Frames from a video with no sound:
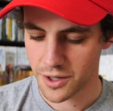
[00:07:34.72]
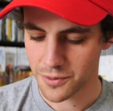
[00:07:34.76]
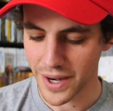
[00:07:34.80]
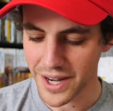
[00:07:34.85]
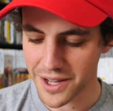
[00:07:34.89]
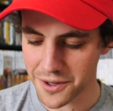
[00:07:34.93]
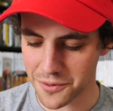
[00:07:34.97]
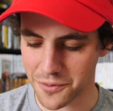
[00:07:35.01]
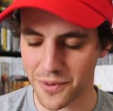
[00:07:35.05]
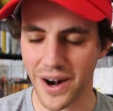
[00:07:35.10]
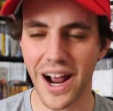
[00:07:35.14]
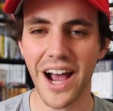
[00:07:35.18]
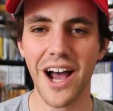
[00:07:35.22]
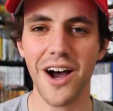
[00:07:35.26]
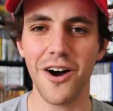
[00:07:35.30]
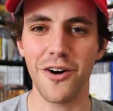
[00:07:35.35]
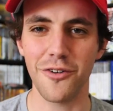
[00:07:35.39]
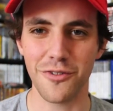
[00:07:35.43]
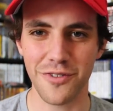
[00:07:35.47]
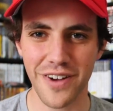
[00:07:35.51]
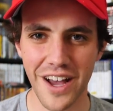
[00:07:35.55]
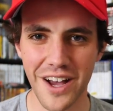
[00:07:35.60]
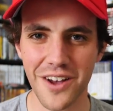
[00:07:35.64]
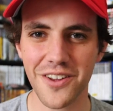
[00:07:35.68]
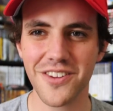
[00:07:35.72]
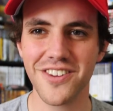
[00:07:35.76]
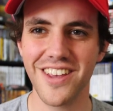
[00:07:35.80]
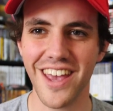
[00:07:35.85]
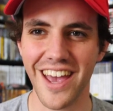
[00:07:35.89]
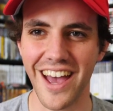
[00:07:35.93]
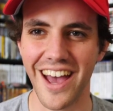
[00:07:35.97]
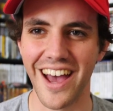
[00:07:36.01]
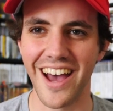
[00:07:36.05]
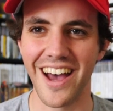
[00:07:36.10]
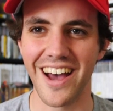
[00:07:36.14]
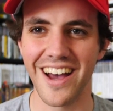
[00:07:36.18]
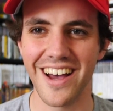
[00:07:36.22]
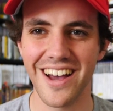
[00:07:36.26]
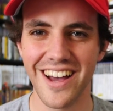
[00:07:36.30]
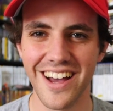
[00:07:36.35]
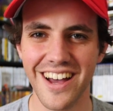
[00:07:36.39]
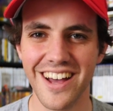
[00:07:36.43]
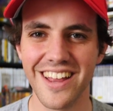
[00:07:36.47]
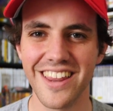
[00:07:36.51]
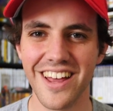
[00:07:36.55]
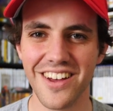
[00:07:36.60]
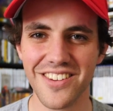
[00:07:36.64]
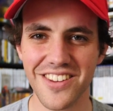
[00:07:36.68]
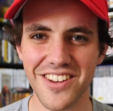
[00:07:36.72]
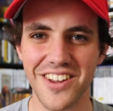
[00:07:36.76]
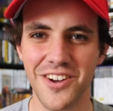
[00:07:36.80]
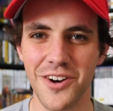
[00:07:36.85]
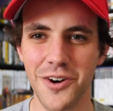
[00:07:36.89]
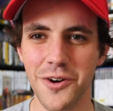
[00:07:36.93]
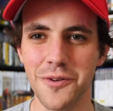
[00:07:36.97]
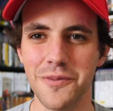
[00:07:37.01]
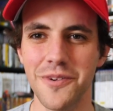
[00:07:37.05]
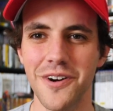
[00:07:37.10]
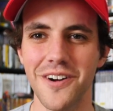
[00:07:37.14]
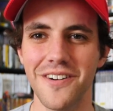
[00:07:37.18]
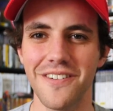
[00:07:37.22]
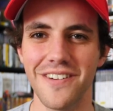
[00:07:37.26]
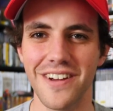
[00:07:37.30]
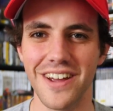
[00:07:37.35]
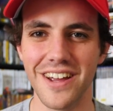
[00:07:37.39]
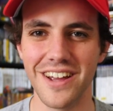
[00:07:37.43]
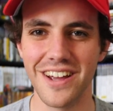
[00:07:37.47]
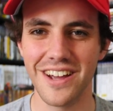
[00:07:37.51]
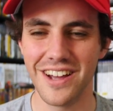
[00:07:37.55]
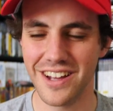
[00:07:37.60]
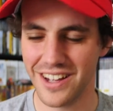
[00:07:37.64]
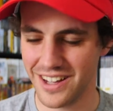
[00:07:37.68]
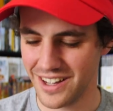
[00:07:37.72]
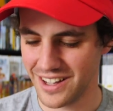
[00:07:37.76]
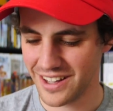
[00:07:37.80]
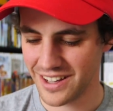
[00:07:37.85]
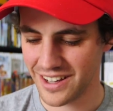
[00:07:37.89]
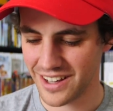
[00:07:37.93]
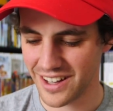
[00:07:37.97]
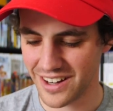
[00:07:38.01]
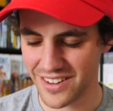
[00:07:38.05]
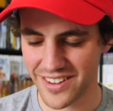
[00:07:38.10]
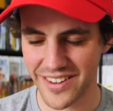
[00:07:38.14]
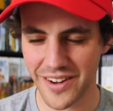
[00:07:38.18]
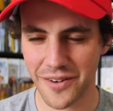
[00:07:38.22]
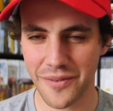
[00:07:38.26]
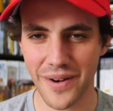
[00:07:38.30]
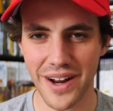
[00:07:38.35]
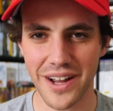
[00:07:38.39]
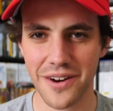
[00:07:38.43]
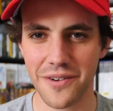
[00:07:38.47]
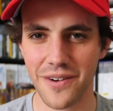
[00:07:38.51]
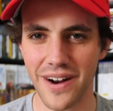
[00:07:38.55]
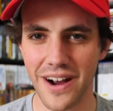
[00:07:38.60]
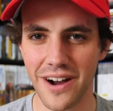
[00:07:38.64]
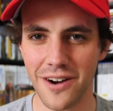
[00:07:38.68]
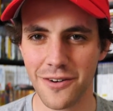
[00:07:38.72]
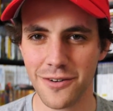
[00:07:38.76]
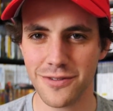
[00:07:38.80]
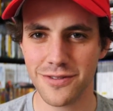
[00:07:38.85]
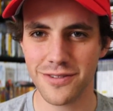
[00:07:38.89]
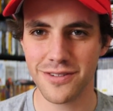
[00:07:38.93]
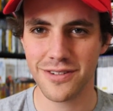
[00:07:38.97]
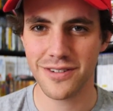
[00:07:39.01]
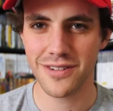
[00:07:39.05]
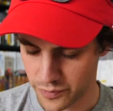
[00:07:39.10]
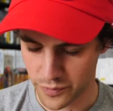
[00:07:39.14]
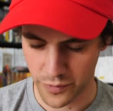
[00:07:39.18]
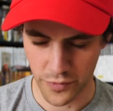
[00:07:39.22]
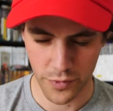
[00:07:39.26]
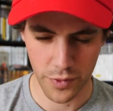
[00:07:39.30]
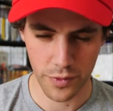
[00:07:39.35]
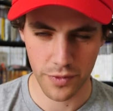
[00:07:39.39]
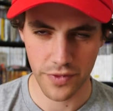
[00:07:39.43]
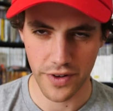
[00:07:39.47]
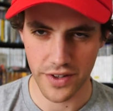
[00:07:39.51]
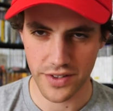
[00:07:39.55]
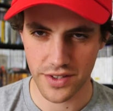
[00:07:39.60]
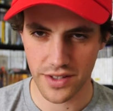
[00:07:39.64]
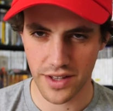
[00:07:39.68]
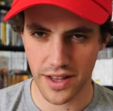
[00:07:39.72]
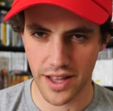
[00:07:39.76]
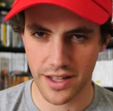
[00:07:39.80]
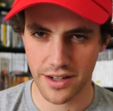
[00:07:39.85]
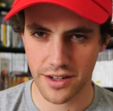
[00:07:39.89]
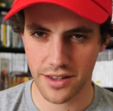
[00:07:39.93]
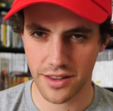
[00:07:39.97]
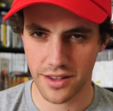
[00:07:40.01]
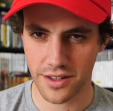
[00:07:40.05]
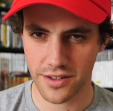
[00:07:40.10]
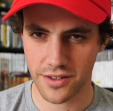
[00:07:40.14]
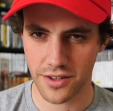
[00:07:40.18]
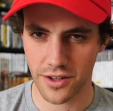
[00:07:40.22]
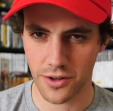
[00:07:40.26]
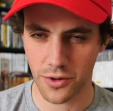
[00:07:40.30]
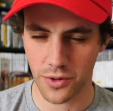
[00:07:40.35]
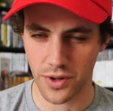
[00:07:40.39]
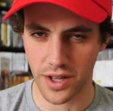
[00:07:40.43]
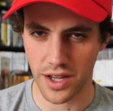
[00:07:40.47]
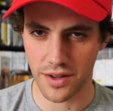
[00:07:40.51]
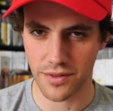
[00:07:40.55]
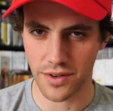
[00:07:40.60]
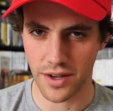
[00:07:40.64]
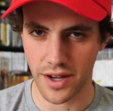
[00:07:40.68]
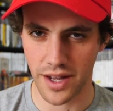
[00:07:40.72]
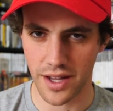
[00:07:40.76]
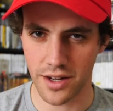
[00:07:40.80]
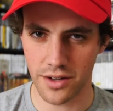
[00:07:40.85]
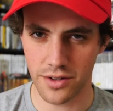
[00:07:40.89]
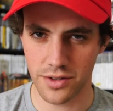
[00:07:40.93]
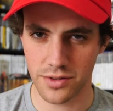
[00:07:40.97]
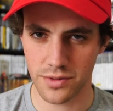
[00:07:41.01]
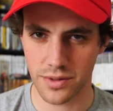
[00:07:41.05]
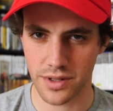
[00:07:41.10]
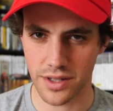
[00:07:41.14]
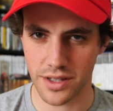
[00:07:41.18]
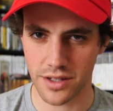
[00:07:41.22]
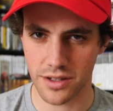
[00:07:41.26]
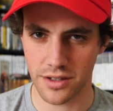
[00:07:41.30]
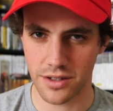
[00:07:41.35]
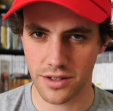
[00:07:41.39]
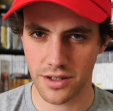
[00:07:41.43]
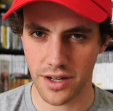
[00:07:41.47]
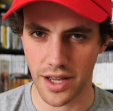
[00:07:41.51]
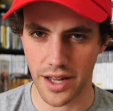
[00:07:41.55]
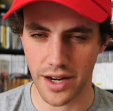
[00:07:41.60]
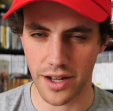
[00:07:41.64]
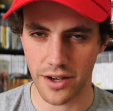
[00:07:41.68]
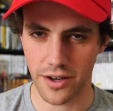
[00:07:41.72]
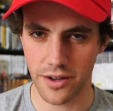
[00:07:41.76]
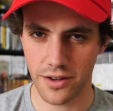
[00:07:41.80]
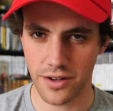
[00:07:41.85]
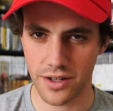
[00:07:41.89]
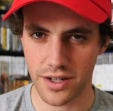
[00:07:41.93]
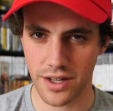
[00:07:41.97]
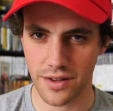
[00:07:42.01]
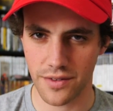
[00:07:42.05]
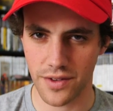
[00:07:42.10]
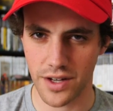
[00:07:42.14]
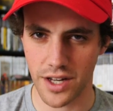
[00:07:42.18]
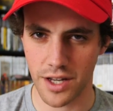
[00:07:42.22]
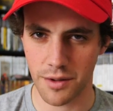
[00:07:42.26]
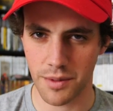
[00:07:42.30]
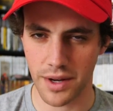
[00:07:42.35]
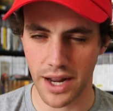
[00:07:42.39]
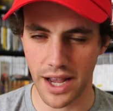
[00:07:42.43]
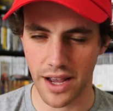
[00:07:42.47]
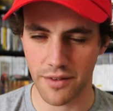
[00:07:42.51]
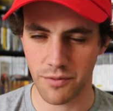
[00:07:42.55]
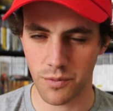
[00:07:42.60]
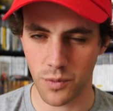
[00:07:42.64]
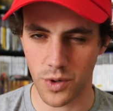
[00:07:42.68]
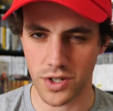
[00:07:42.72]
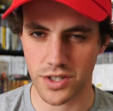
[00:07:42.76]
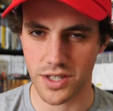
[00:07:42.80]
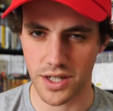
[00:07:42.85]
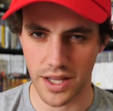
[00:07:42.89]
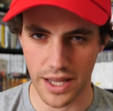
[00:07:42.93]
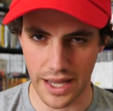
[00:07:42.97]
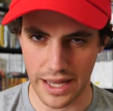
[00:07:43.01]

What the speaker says: Wreck-It Ralph, hells yeah! That was a cool movie. Can I say Wreck-It Ralph? Professor Layton and the Eternal Diva I hear is really good, and I own it on DVD, but I haven't watched it